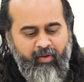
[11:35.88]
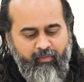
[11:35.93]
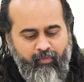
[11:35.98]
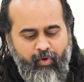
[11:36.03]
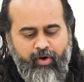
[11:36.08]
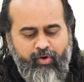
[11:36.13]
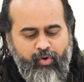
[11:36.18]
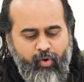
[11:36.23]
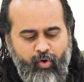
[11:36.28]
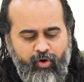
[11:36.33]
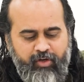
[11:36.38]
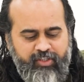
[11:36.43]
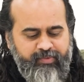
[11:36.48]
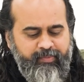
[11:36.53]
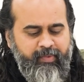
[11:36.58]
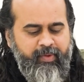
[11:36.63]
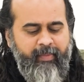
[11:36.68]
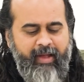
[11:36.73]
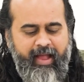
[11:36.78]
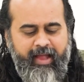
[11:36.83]
What holds
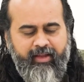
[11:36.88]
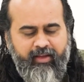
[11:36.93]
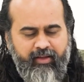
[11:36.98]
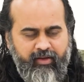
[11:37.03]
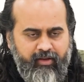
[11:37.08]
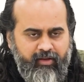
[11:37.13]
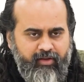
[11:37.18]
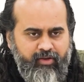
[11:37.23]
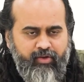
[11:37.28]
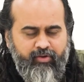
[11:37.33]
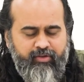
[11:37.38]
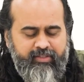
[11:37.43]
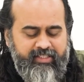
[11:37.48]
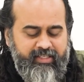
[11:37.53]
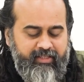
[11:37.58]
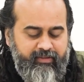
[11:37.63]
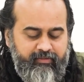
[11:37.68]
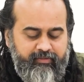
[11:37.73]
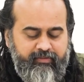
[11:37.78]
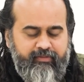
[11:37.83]
me back?
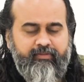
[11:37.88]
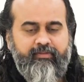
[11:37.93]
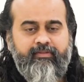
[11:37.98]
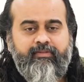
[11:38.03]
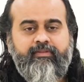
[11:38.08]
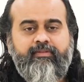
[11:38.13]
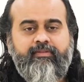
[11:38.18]
Yourself.